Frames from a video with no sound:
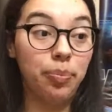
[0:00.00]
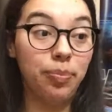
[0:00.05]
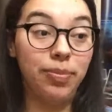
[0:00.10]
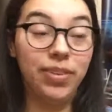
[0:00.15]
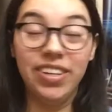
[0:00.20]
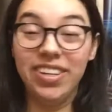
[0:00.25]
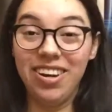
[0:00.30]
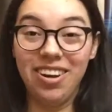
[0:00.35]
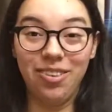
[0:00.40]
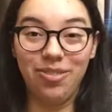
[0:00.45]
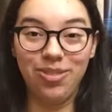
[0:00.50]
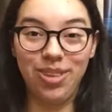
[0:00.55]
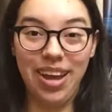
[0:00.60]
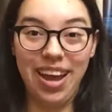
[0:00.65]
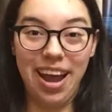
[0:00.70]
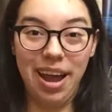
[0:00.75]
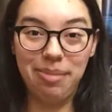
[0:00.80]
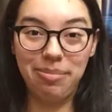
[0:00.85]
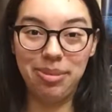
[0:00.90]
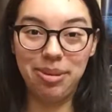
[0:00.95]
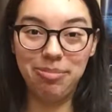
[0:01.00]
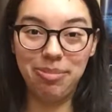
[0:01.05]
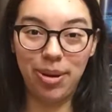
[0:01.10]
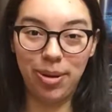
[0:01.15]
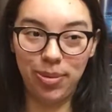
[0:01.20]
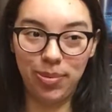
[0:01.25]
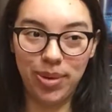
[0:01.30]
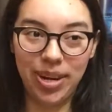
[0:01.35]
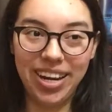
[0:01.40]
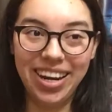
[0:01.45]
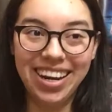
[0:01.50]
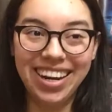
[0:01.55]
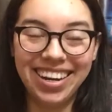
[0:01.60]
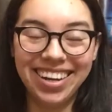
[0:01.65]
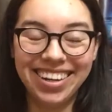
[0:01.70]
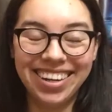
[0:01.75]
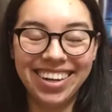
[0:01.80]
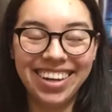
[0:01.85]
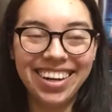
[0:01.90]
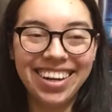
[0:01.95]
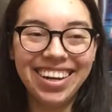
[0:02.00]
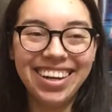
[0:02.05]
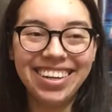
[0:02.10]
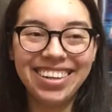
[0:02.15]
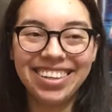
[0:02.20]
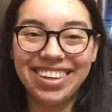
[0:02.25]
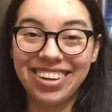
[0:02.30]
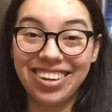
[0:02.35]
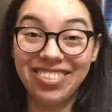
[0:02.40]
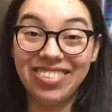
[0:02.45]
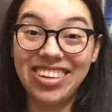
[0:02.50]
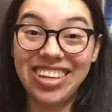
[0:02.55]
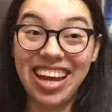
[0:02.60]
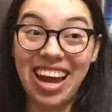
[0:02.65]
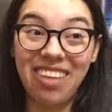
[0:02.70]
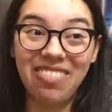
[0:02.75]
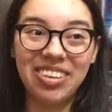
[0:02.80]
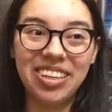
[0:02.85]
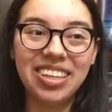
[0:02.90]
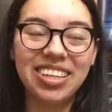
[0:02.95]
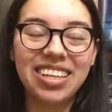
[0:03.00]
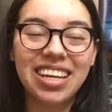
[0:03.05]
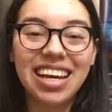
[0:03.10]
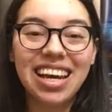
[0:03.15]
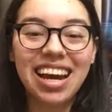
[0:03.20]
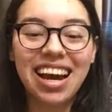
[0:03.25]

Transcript: None of that happened, by the way. None of it happened.